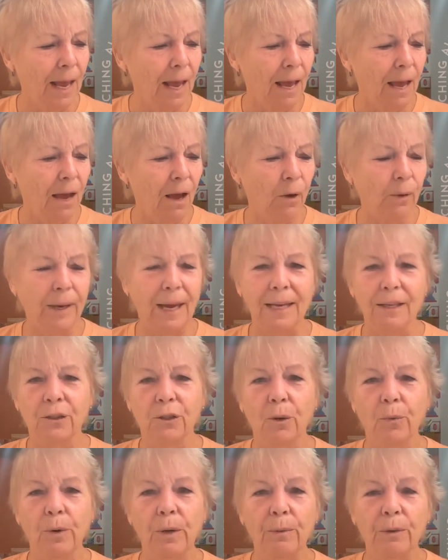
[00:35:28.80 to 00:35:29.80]
Okay,
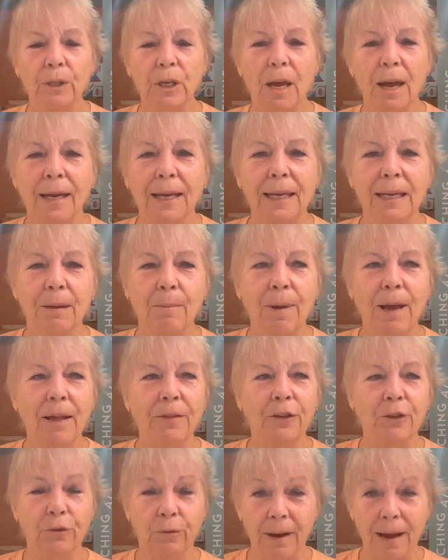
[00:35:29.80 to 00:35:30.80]
so we were talking about
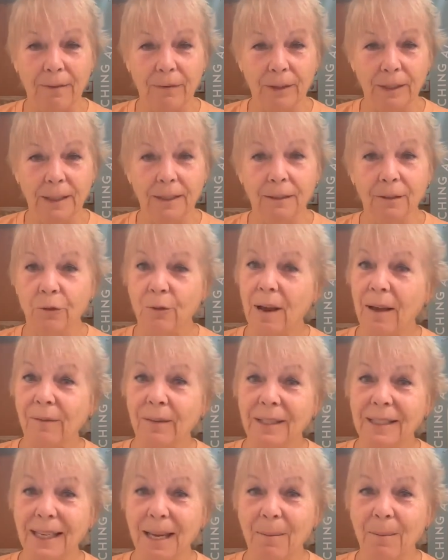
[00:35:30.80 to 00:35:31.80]
the traveling. Traveling
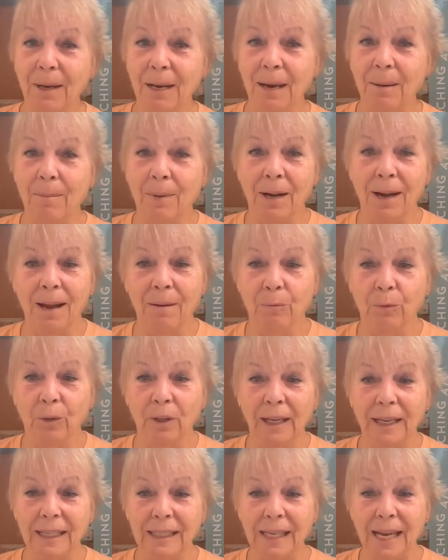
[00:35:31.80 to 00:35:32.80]
is coming up, and I'm
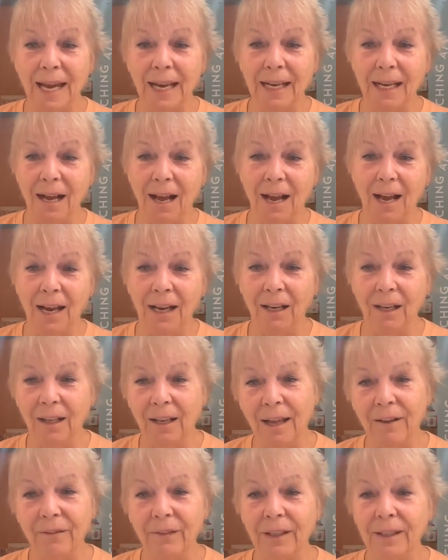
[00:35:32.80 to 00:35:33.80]
really excited. I
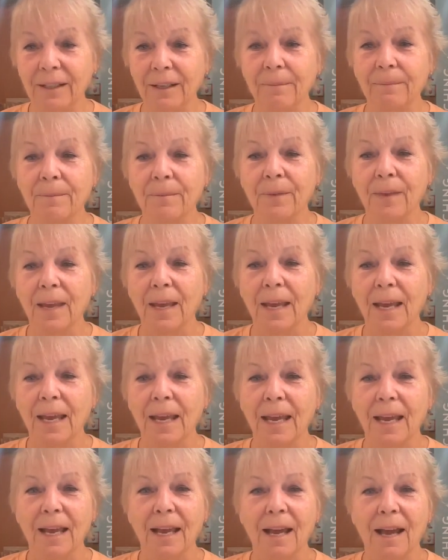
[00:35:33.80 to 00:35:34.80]
love it.
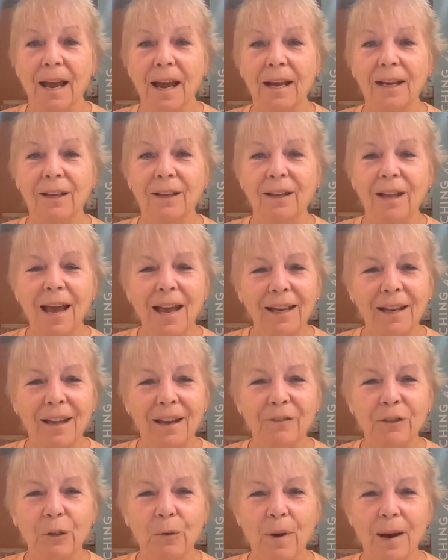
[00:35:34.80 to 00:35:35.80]
I
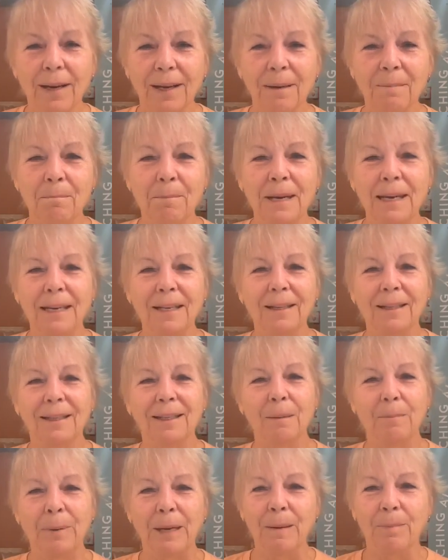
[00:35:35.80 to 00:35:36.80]
love to go out and meet
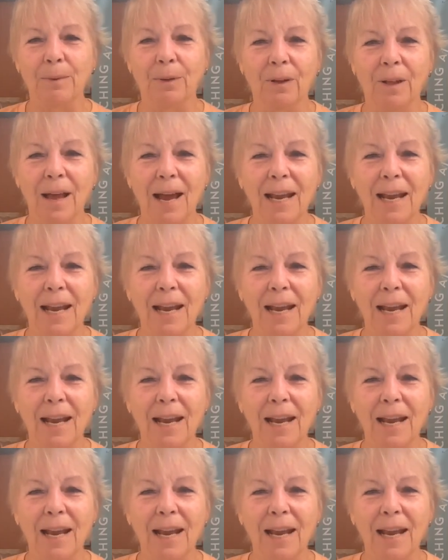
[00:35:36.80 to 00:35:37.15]
the people.